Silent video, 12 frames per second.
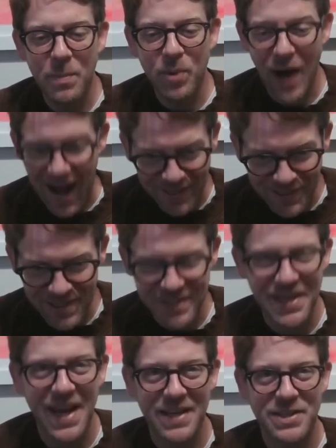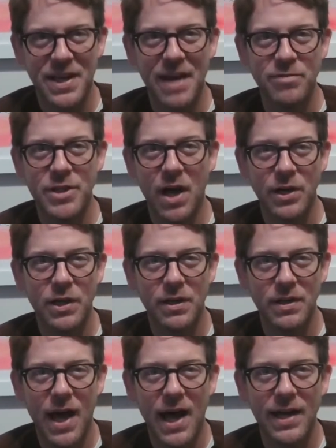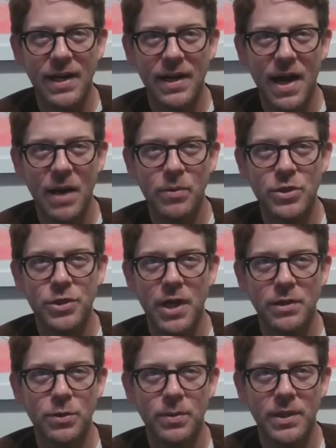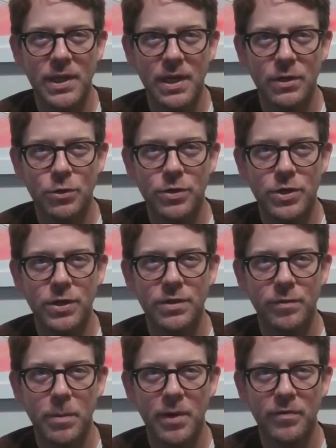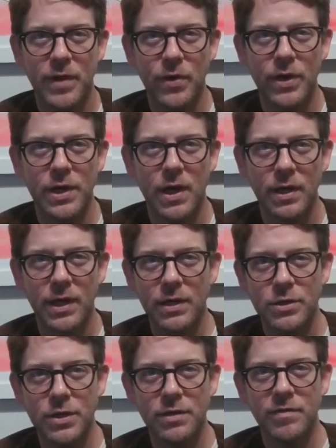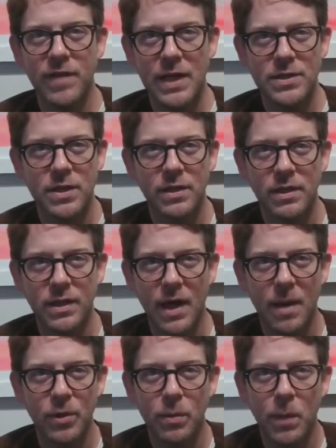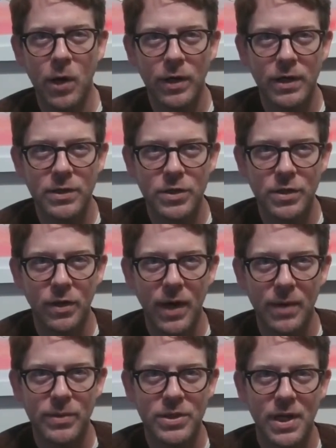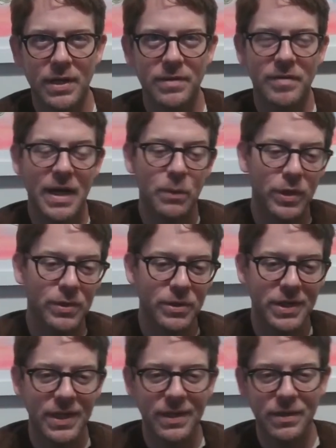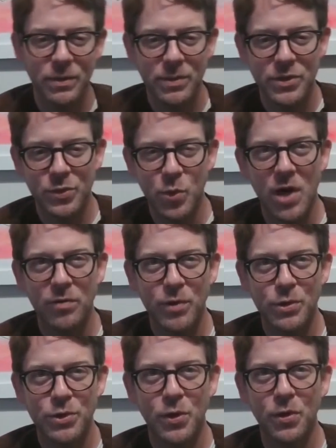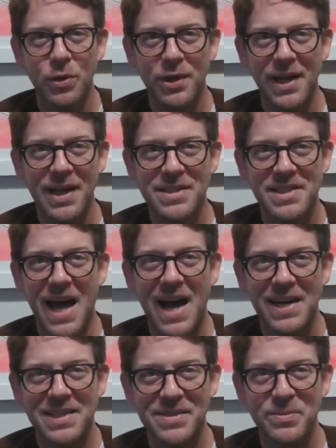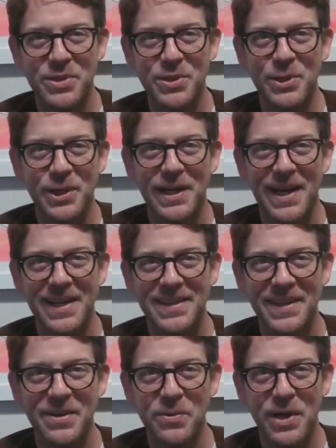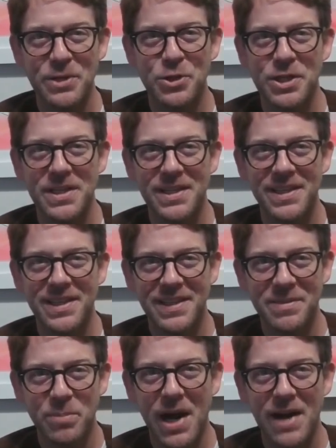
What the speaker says: practice. Yes, I've done it a lot. And I was genuinely interested from a very young age in investing in capital markets. So I was kind of that weird kid who was 12 years old and was looking, what GE and